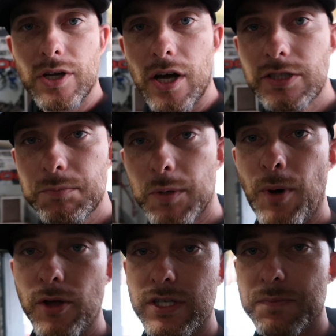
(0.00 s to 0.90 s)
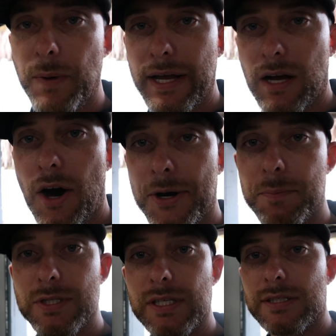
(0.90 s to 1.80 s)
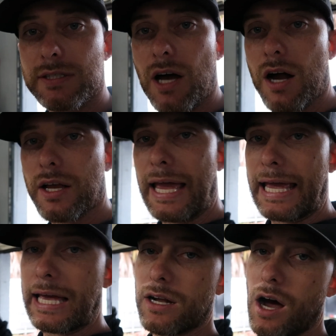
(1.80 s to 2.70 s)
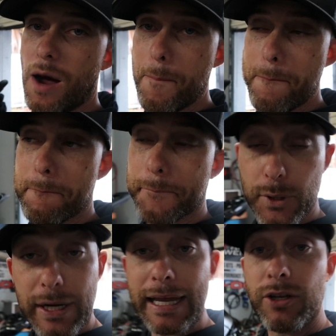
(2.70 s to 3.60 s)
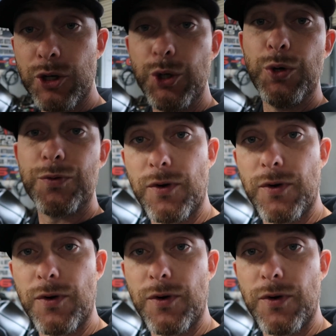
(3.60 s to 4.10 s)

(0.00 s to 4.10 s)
the customer bought this bike 100% stock and brand new